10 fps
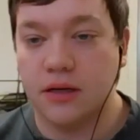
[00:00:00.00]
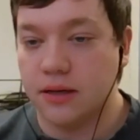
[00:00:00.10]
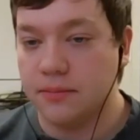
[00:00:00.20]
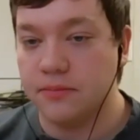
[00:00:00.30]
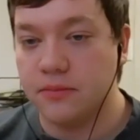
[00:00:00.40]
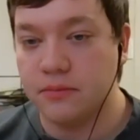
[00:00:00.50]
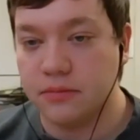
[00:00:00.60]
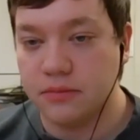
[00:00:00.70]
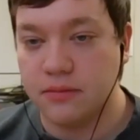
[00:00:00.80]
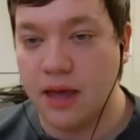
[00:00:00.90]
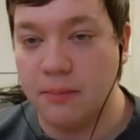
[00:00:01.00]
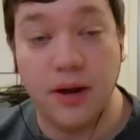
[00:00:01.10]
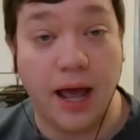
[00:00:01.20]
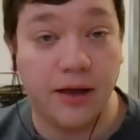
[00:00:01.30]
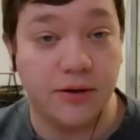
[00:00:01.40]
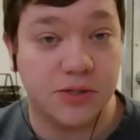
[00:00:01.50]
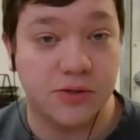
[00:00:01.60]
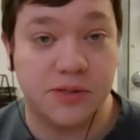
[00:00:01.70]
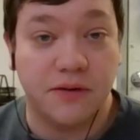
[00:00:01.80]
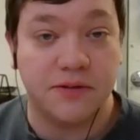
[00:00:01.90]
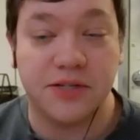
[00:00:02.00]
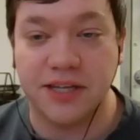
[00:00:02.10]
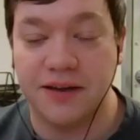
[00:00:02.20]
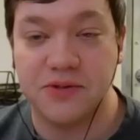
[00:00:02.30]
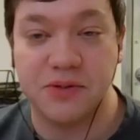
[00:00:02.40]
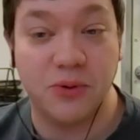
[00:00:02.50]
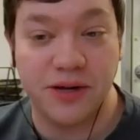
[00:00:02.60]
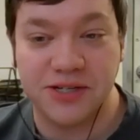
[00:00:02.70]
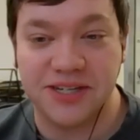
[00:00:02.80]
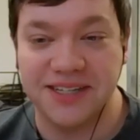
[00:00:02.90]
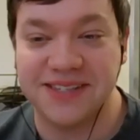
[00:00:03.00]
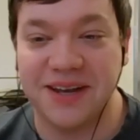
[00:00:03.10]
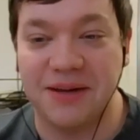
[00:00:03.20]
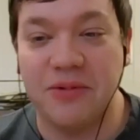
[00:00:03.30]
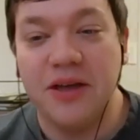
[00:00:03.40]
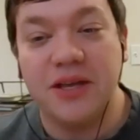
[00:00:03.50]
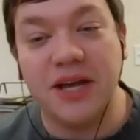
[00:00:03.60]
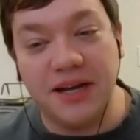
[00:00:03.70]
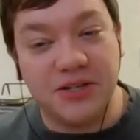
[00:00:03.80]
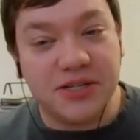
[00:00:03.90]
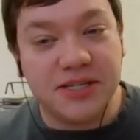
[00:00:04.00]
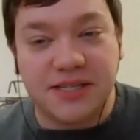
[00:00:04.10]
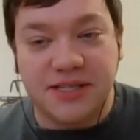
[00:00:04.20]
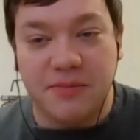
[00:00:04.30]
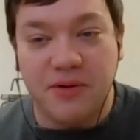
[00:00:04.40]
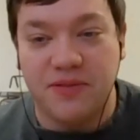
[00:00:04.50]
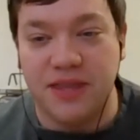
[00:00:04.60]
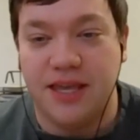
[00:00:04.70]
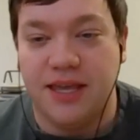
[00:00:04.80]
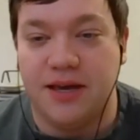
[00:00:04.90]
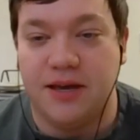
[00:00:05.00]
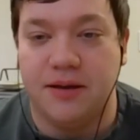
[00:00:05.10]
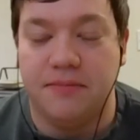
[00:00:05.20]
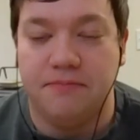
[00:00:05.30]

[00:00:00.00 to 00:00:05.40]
few, but I also selfishly have some questions. Just some of the